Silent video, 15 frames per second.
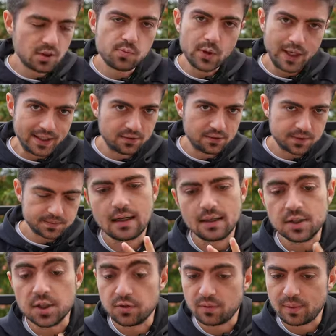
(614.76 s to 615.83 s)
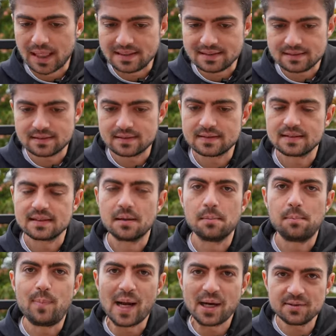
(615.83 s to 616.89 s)
no-brainer. Novablast,
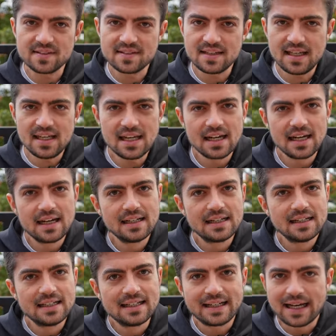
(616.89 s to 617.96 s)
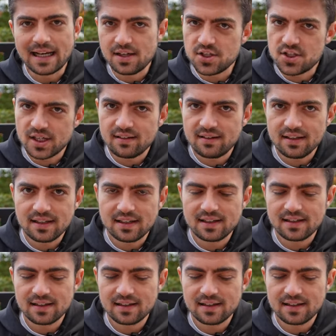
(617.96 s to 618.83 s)
bouncy, energetic,